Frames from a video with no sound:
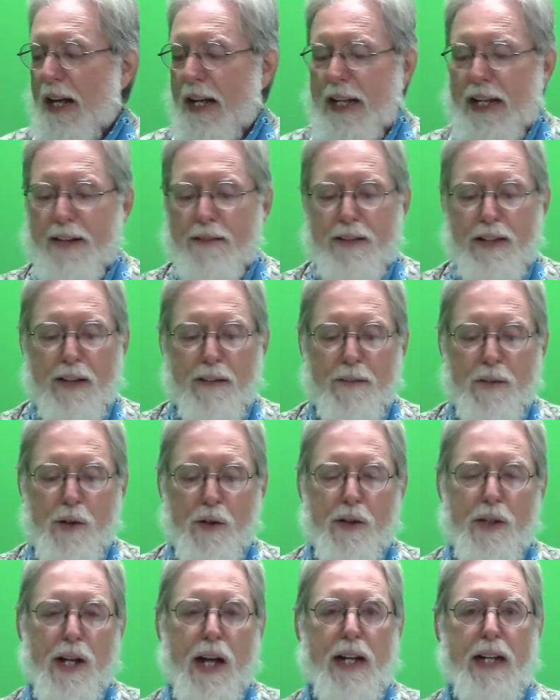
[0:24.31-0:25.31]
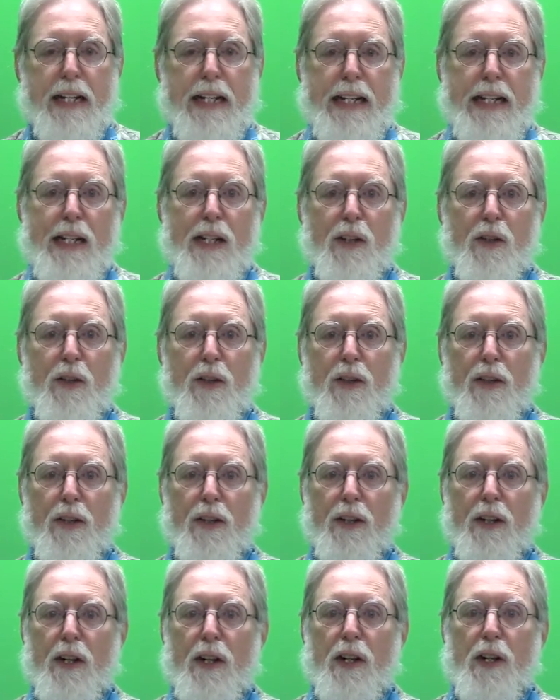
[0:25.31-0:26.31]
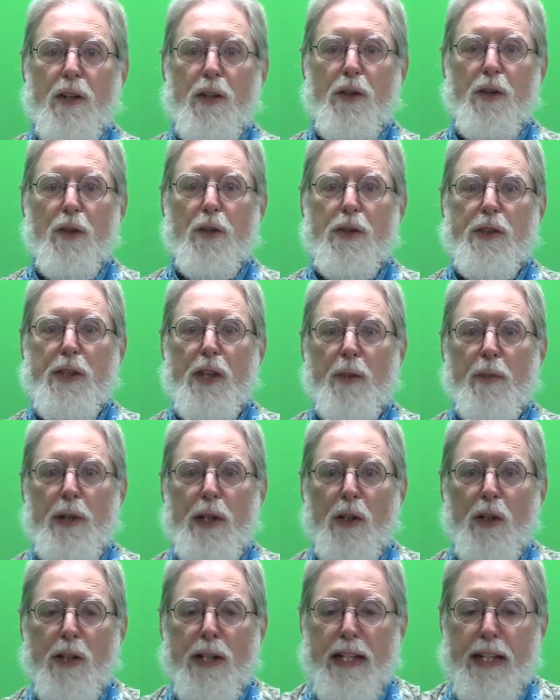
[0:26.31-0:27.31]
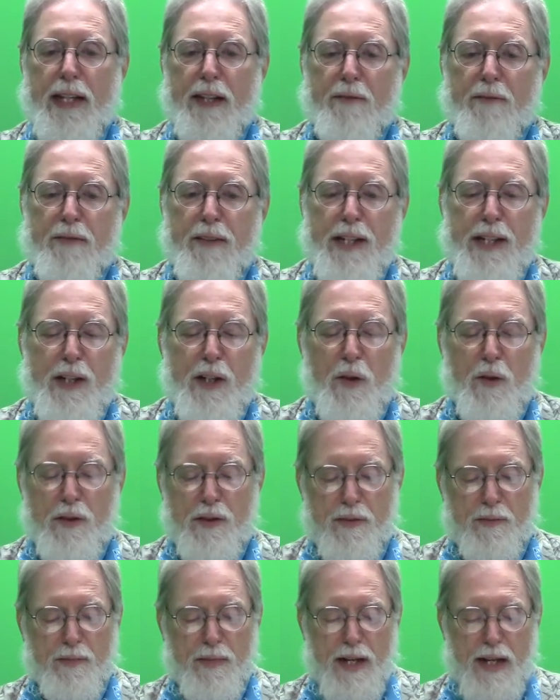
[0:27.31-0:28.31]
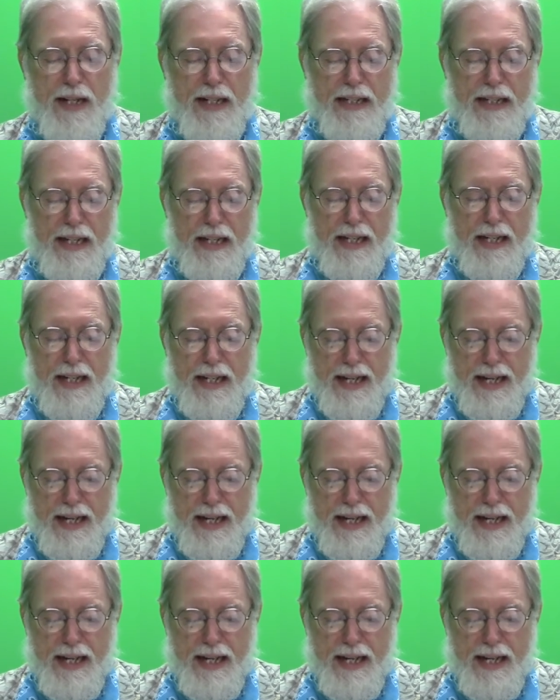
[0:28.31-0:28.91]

Even if you're not an e-learner, you'll still be looking at videos of mine.